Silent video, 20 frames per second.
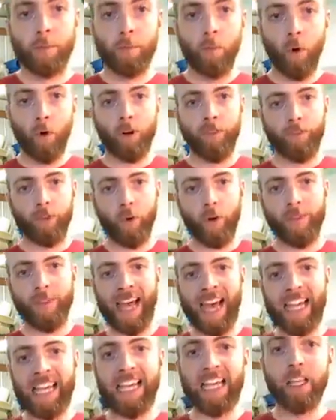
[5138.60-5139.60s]
more info on
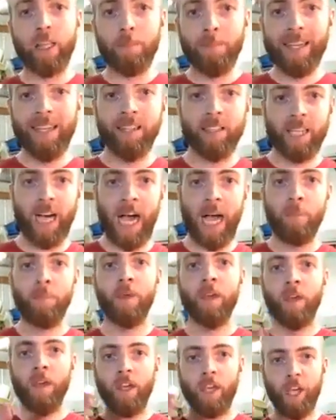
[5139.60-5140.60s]
that. In the meantime,
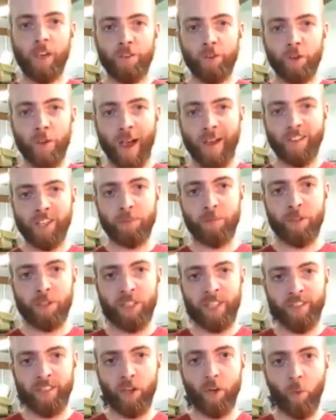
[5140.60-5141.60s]
if you have
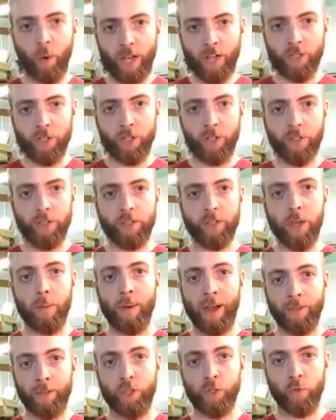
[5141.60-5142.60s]
specific questions
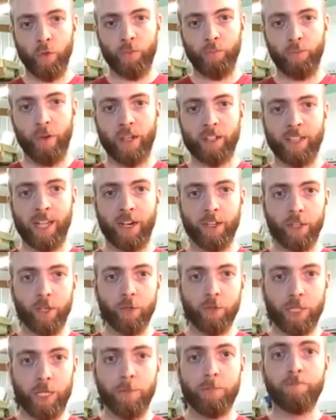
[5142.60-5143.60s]
about the Swift Press and how to
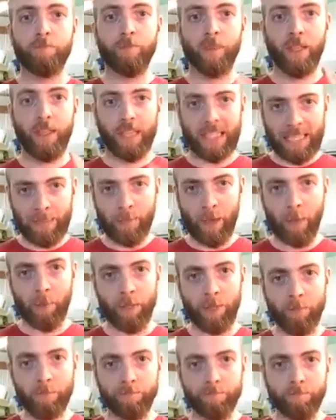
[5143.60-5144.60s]
use it, email me.
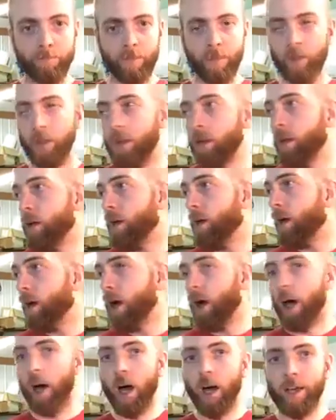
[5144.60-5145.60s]

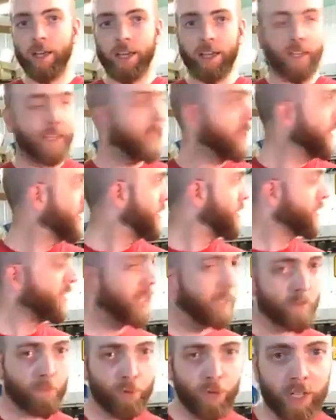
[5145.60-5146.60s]
It is
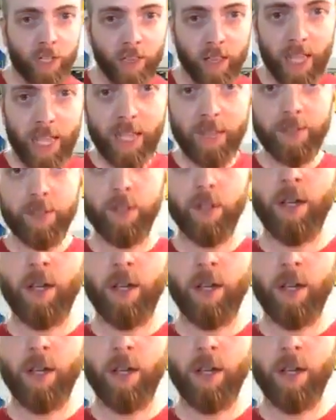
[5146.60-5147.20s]
getting pretty late.